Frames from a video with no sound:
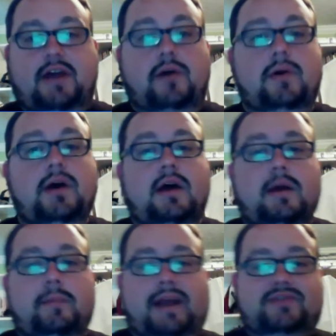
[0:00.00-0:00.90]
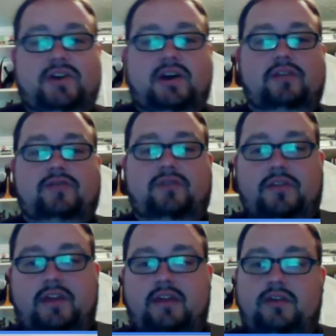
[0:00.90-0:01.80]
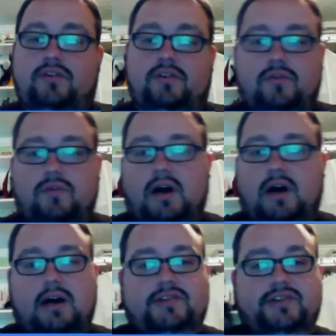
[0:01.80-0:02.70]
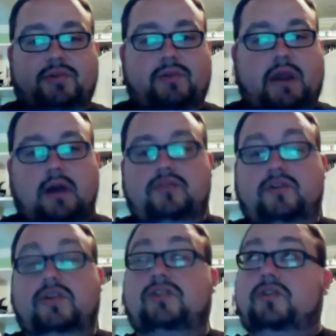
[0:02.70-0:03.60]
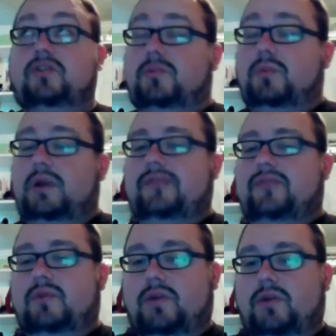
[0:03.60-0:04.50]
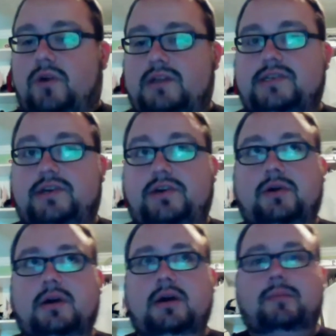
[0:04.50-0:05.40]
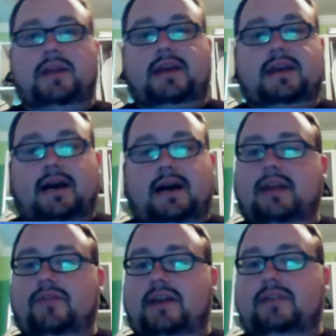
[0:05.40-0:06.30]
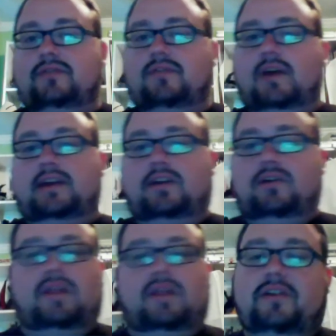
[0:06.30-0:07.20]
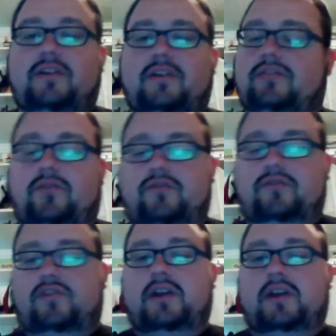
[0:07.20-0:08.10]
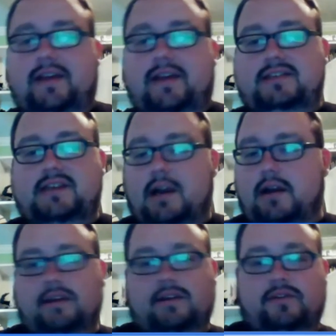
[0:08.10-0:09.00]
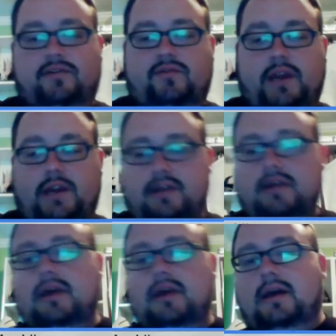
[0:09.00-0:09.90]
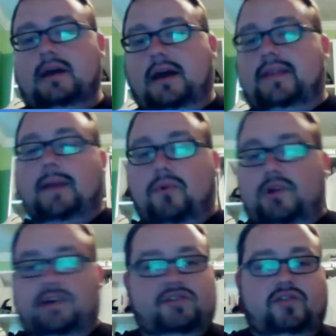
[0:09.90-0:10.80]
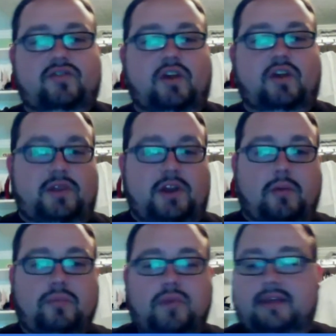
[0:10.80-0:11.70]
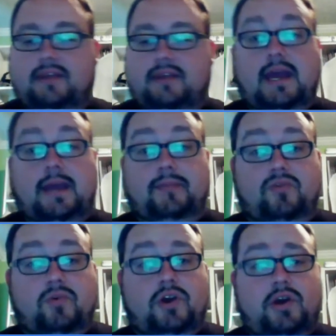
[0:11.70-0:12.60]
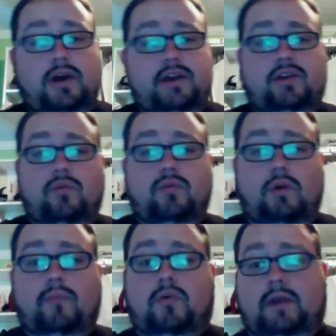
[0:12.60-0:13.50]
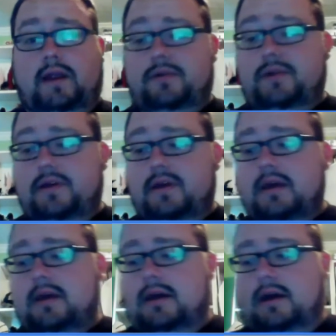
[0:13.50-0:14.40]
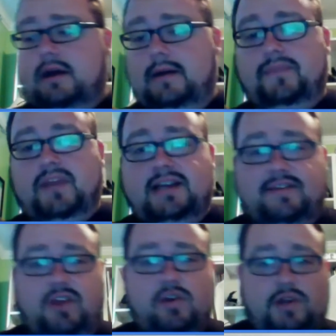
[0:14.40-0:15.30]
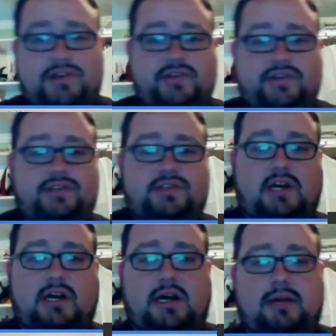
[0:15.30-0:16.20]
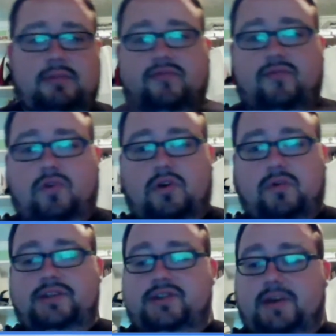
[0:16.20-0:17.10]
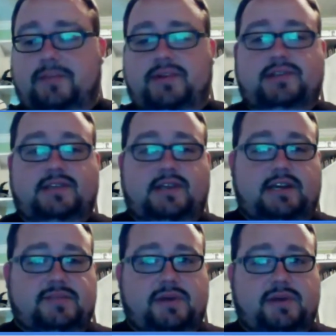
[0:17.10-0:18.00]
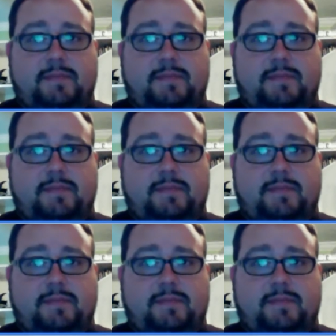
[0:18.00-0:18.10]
Now, backstory card sort of thing, you do 2 rounds. You can do 3 if you really want to, but it kind of gets like your answers will start to kind of get tired and constrained. At that point, you should start playing the game. So we're going to go ahead and do one more round. Do you guys have any questions before we jump into the next bit?